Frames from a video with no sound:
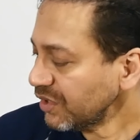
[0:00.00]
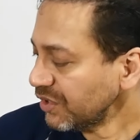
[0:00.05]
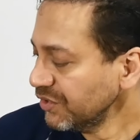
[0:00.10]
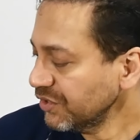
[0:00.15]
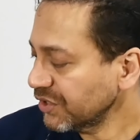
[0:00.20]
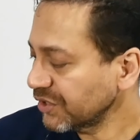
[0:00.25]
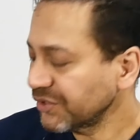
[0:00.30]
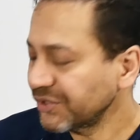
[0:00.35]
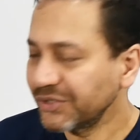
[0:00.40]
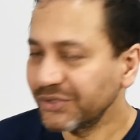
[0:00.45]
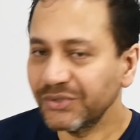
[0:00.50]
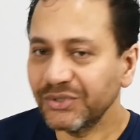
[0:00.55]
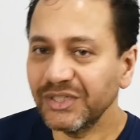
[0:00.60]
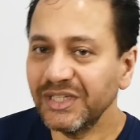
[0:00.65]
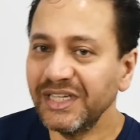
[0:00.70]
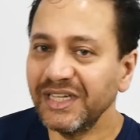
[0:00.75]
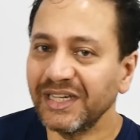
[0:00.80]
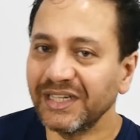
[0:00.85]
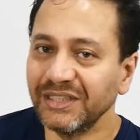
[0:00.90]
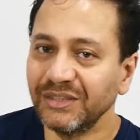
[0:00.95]
So
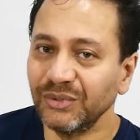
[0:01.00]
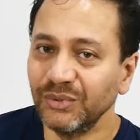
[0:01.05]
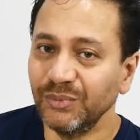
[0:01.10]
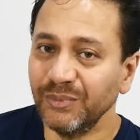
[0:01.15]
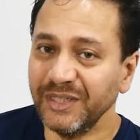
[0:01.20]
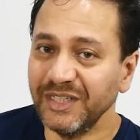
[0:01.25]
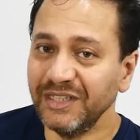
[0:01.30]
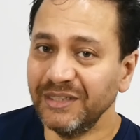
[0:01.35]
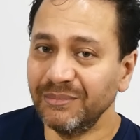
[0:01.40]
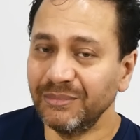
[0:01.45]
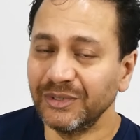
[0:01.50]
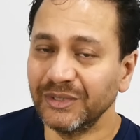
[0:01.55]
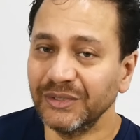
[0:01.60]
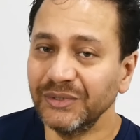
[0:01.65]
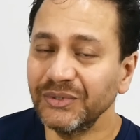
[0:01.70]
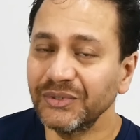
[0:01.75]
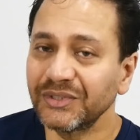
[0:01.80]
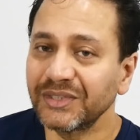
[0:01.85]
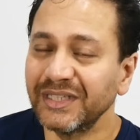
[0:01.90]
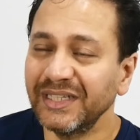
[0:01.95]
usually I do medium
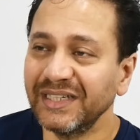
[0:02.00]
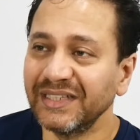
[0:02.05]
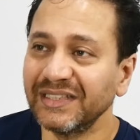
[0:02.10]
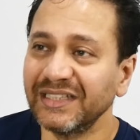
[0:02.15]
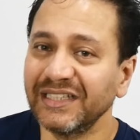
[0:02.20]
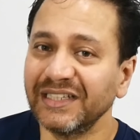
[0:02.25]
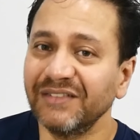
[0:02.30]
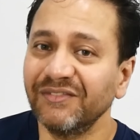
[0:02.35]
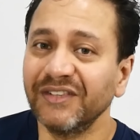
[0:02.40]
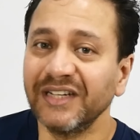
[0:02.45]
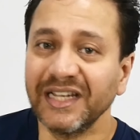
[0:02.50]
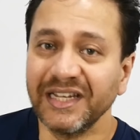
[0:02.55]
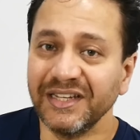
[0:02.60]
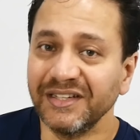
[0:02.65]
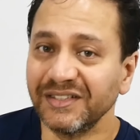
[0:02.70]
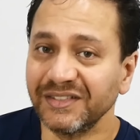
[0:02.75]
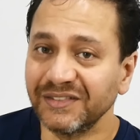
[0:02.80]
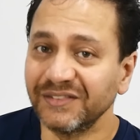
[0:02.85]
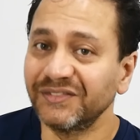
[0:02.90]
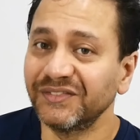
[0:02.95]
roast, and then when I
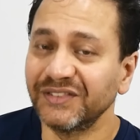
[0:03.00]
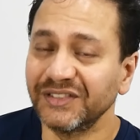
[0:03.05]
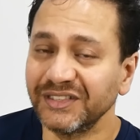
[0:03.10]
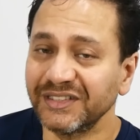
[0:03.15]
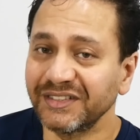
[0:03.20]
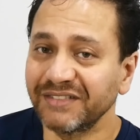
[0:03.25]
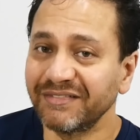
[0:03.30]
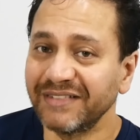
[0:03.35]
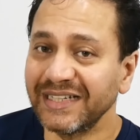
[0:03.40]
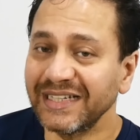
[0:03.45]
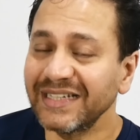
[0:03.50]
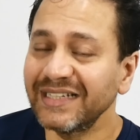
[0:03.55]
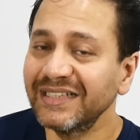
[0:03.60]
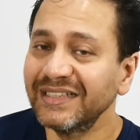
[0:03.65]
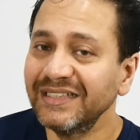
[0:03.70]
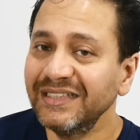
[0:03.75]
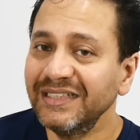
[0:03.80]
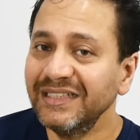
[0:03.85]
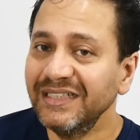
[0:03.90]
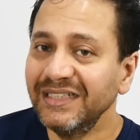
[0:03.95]
use a first crack,
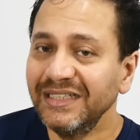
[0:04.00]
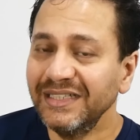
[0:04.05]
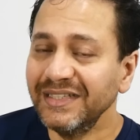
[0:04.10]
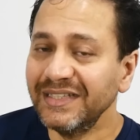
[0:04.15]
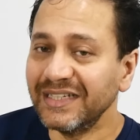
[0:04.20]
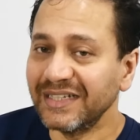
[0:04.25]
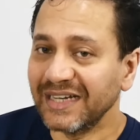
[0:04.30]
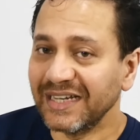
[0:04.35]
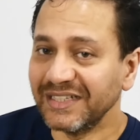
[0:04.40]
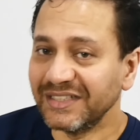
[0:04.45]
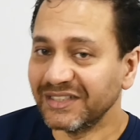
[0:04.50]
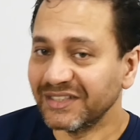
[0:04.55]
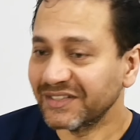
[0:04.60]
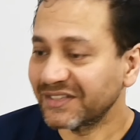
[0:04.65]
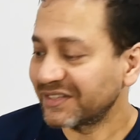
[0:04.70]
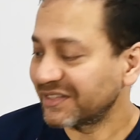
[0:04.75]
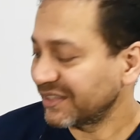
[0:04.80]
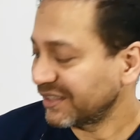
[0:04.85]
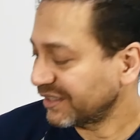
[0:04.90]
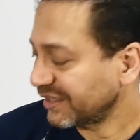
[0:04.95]
then I
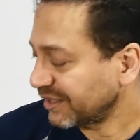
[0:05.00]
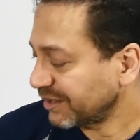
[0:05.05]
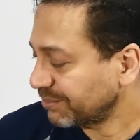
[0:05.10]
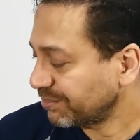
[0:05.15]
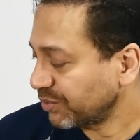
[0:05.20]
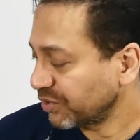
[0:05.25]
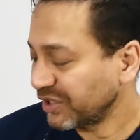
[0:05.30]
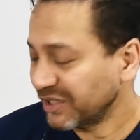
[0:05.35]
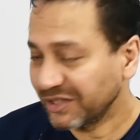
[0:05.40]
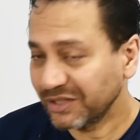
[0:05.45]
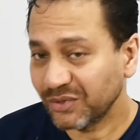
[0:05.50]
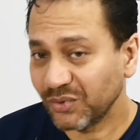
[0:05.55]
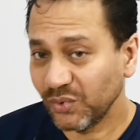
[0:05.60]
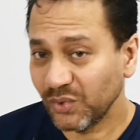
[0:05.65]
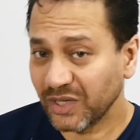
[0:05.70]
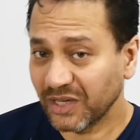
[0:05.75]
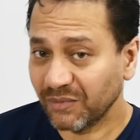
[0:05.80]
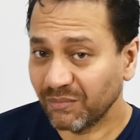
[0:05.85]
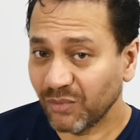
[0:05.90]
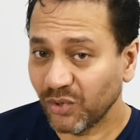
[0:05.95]
just put it in cool
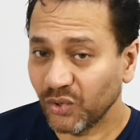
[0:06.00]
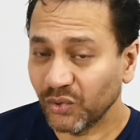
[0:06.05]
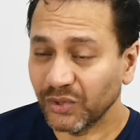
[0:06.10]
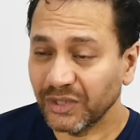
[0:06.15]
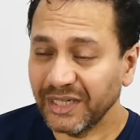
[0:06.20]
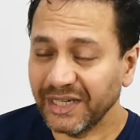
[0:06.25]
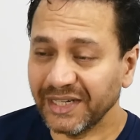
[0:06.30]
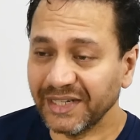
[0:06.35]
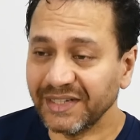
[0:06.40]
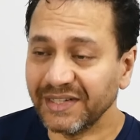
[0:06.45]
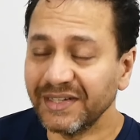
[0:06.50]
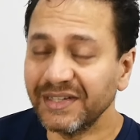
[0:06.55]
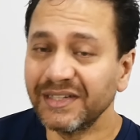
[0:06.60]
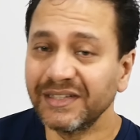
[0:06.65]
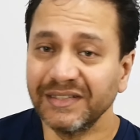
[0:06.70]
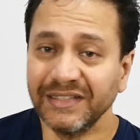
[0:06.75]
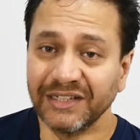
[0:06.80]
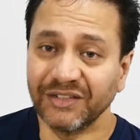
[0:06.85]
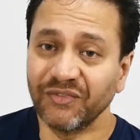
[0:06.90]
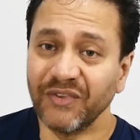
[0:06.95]
down mode, and
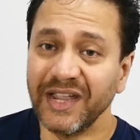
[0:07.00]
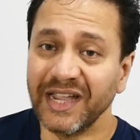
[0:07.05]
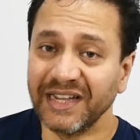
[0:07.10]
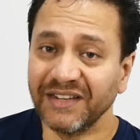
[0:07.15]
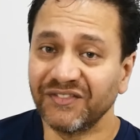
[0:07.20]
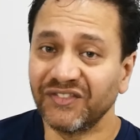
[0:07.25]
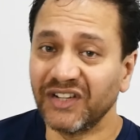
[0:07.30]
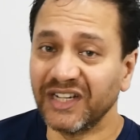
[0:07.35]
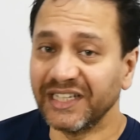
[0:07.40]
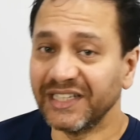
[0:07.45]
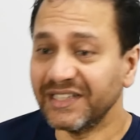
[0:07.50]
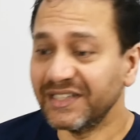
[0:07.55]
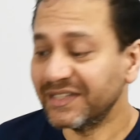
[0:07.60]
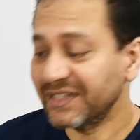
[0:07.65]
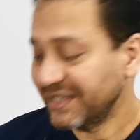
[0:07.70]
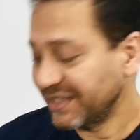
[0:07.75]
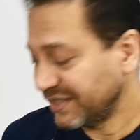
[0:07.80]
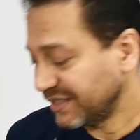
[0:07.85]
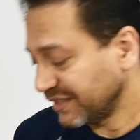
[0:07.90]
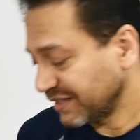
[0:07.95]
that way I find
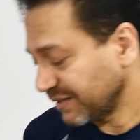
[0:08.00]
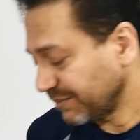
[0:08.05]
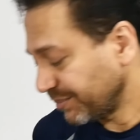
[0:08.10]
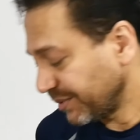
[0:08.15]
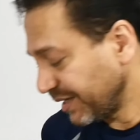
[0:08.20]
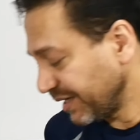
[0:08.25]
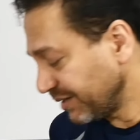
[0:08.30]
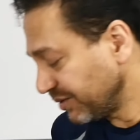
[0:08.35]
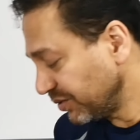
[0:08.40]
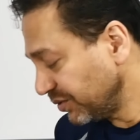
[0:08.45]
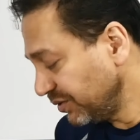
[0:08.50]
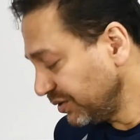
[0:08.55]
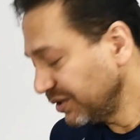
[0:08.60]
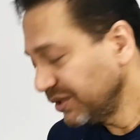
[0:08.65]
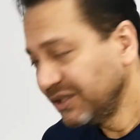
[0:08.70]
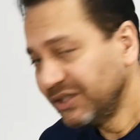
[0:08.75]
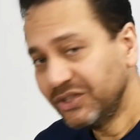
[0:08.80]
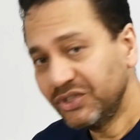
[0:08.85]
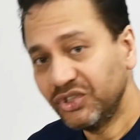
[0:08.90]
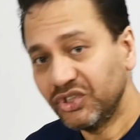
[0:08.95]
it does a pretty good
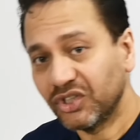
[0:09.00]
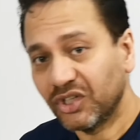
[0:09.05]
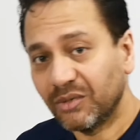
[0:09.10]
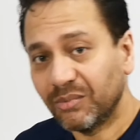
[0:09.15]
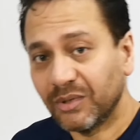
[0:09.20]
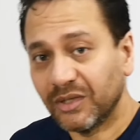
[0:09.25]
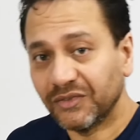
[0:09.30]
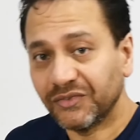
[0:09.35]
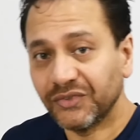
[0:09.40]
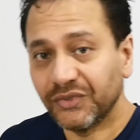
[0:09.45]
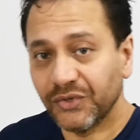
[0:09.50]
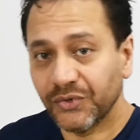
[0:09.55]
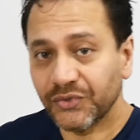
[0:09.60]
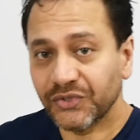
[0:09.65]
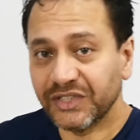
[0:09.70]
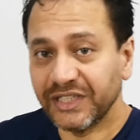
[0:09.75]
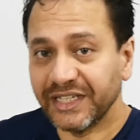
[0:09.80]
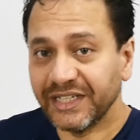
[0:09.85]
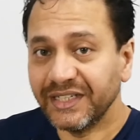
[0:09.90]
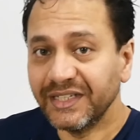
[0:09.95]
job of
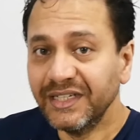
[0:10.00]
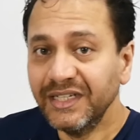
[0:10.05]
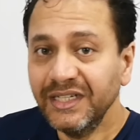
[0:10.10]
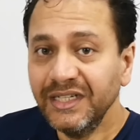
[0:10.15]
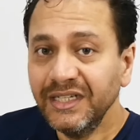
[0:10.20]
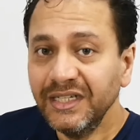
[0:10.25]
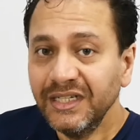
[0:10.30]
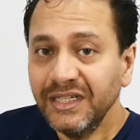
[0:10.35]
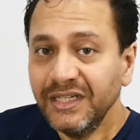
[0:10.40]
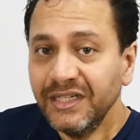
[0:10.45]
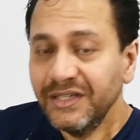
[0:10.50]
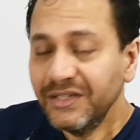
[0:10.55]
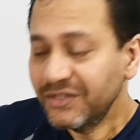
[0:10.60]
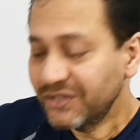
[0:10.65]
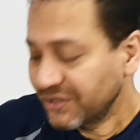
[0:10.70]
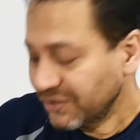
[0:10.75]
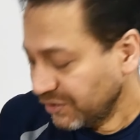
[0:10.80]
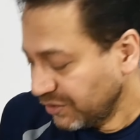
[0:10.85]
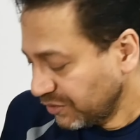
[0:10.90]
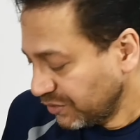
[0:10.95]
roasting.
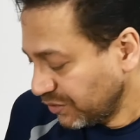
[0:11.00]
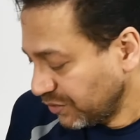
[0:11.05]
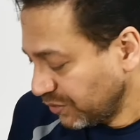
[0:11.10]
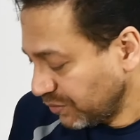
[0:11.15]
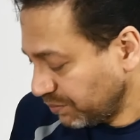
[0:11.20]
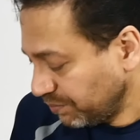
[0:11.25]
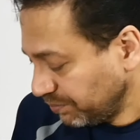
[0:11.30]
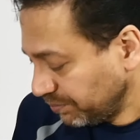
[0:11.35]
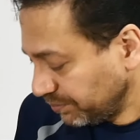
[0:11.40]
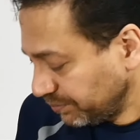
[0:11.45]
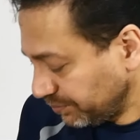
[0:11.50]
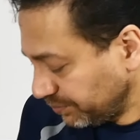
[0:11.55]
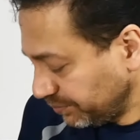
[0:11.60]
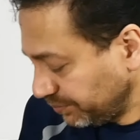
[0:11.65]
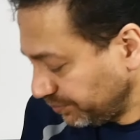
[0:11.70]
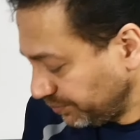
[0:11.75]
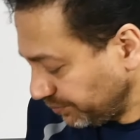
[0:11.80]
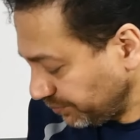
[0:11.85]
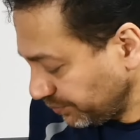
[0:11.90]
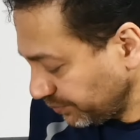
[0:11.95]
So
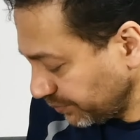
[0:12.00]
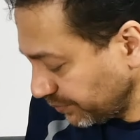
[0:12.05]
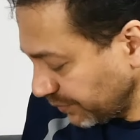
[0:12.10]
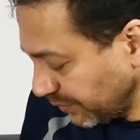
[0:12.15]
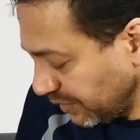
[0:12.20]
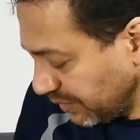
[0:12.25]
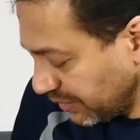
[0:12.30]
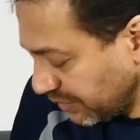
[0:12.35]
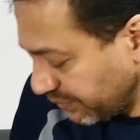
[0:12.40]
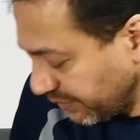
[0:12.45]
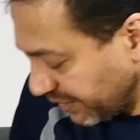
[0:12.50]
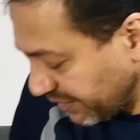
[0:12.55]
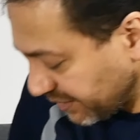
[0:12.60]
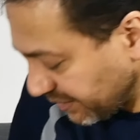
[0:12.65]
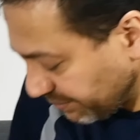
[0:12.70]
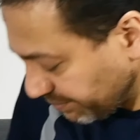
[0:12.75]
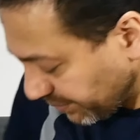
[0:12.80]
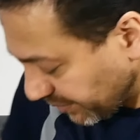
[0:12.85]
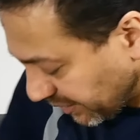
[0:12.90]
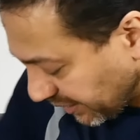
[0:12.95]
it's very
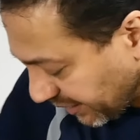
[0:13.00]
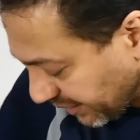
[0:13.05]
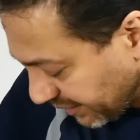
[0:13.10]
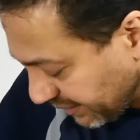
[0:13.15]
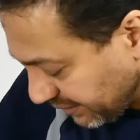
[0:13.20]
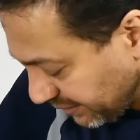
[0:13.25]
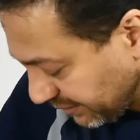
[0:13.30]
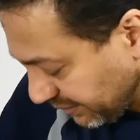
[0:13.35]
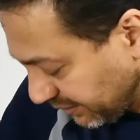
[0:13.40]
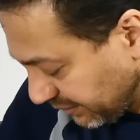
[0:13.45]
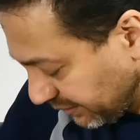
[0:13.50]
simple again.